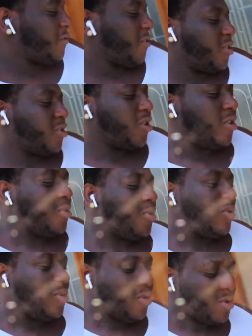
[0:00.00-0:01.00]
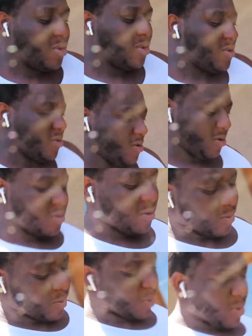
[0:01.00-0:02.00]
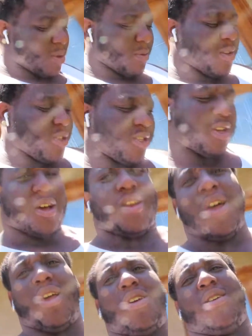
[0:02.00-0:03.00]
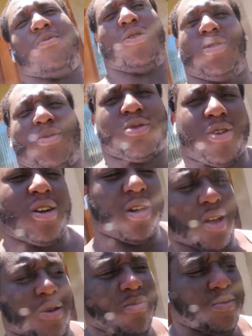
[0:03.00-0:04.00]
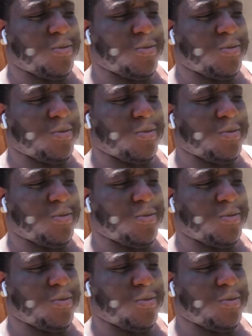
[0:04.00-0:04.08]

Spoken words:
further ado, make sure y'all like, comment, subscribe.